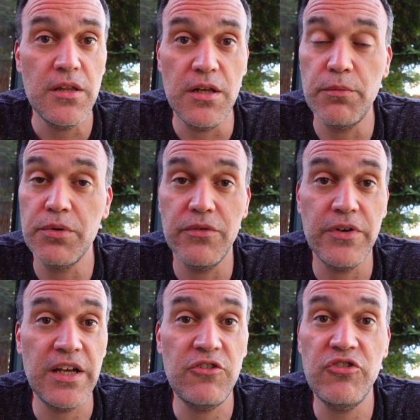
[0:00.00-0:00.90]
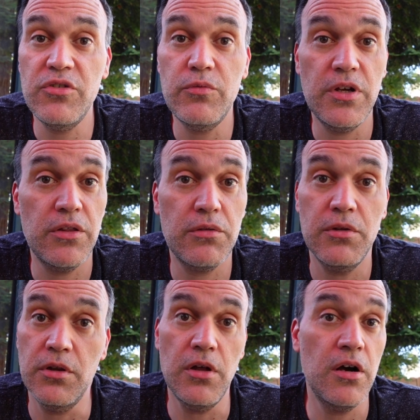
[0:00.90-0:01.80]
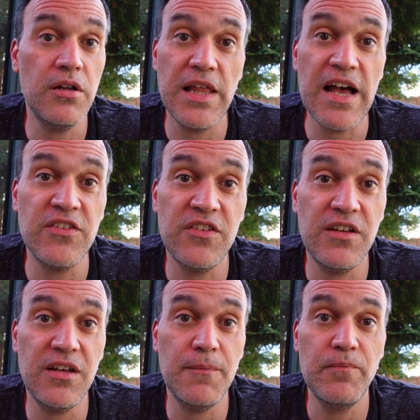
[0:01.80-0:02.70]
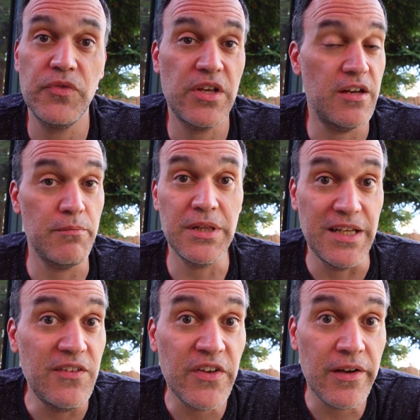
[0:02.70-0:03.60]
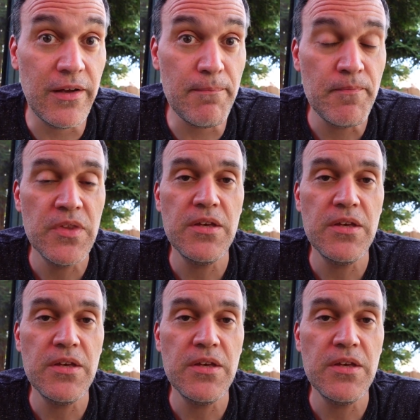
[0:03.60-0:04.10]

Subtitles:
that'll provide you with long-lasting kind of playtime.